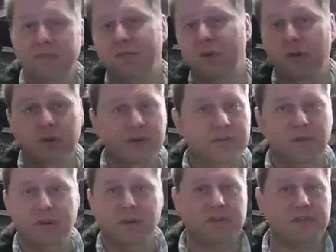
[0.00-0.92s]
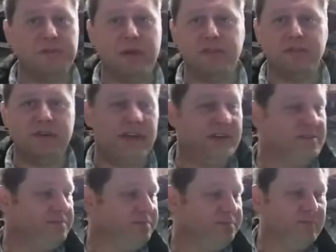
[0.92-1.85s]
for one of those special
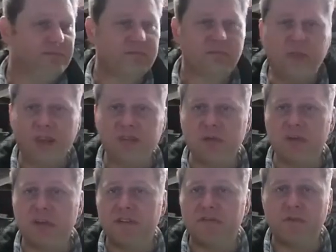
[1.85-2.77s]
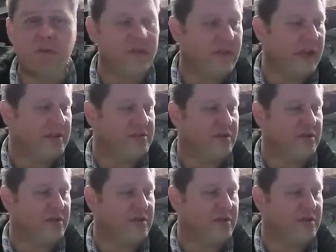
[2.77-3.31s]
days. So I'm looking forward to that.